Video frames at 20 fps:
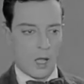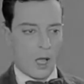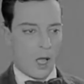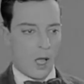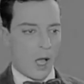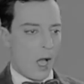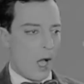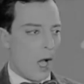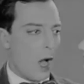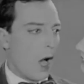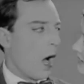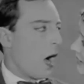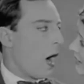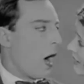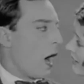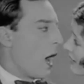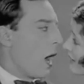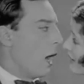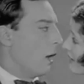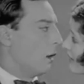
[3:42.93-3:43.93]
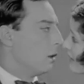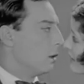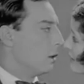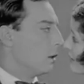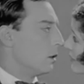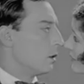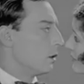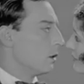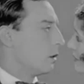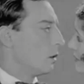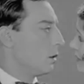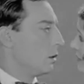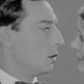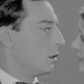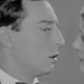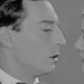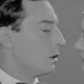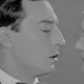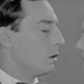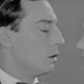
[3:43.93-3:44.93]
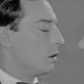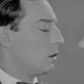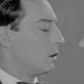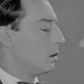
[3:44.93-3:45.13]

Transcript: fused, it's hard to have